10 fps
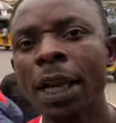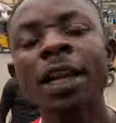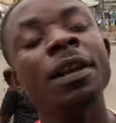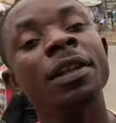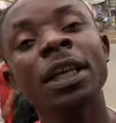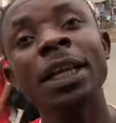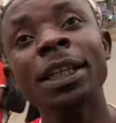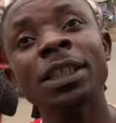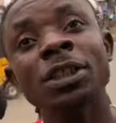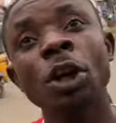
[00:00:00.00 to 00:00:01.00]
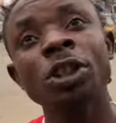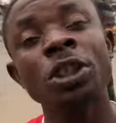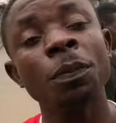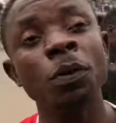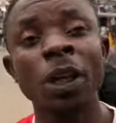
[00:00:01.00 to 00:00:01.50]
That is just
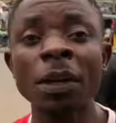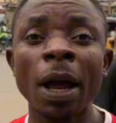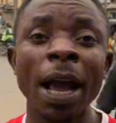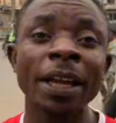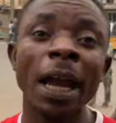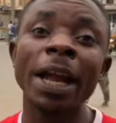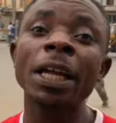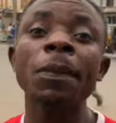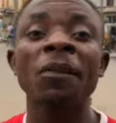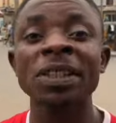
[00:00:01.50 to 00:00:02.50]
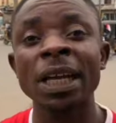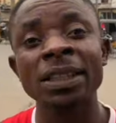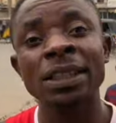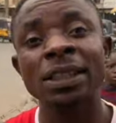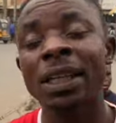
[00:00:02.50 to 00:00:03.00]
the simple. That's why I keep
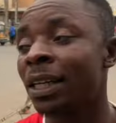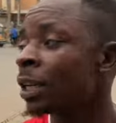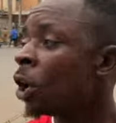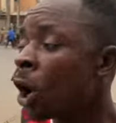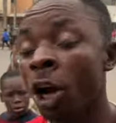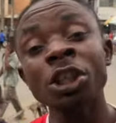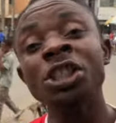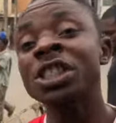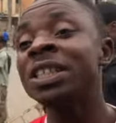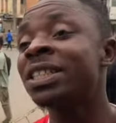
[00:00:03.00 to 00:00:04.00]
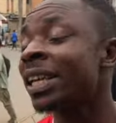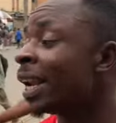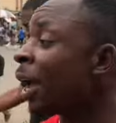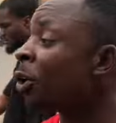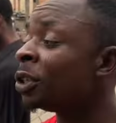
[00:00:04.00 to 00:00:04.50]
emphasizing it, that all these things
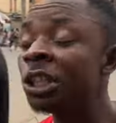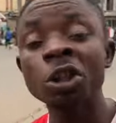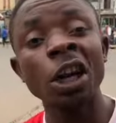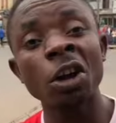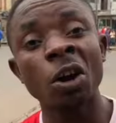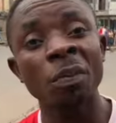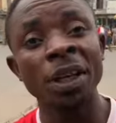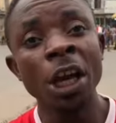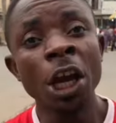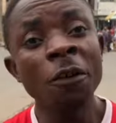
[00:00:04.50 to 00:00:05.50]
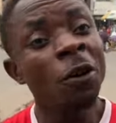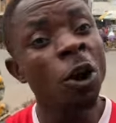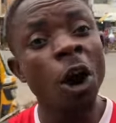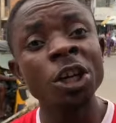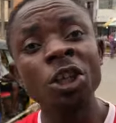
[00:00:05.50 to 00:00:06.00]
still lie on regional government. If we
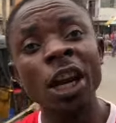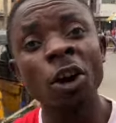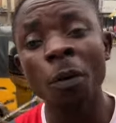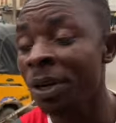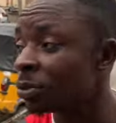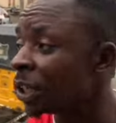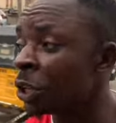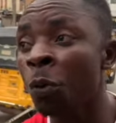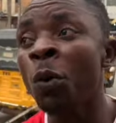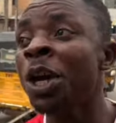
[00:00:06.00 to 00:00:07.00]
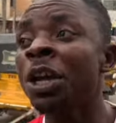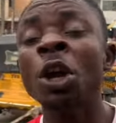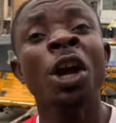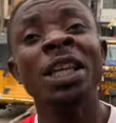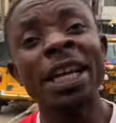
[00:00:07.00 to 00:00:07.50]
go on regional government today,
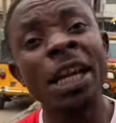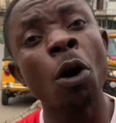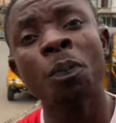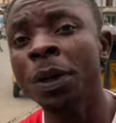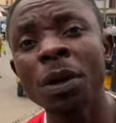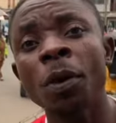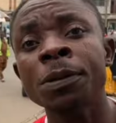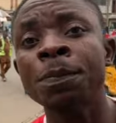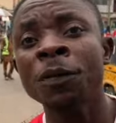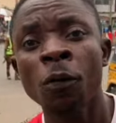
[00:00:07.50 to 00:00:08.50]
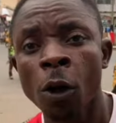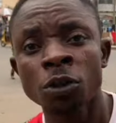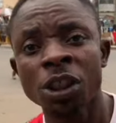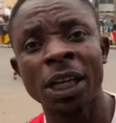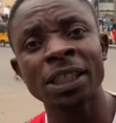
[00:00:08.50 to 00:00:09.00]
Nigeria will be the most peaceful
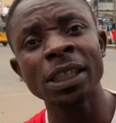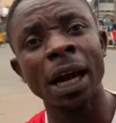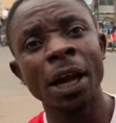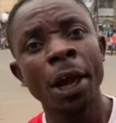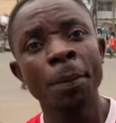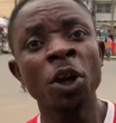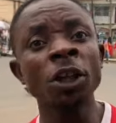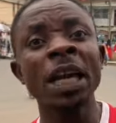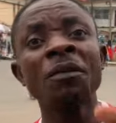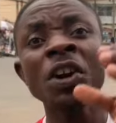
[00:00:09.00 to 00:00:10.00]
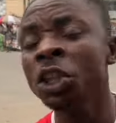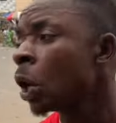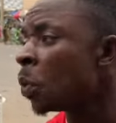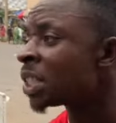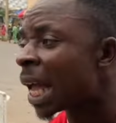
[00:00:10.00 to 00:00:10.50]
country in Nigeria, because every
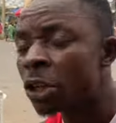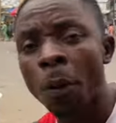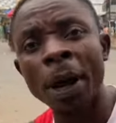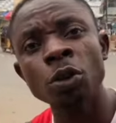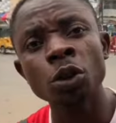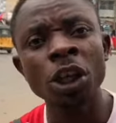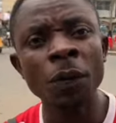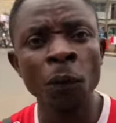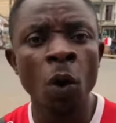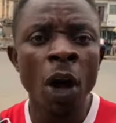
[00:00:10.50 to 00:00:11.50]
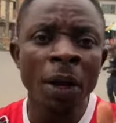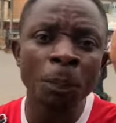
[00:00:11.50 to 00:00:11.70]
region will stand up and do the needful.